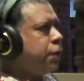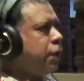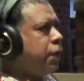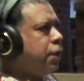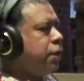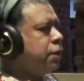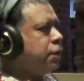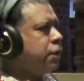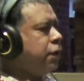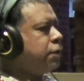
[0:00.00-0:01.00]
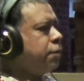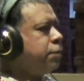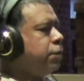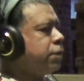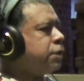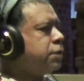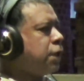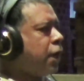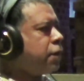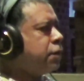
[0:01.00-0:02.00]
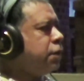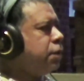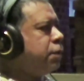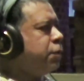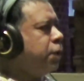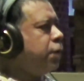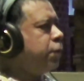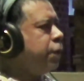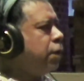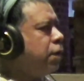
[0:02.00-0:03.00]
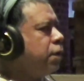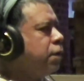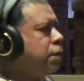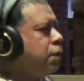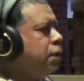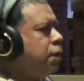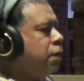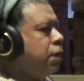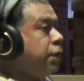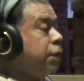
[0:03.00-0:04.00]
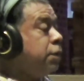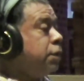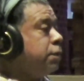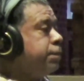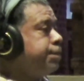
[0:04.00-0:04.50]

and let them know exactly where we are, and they did.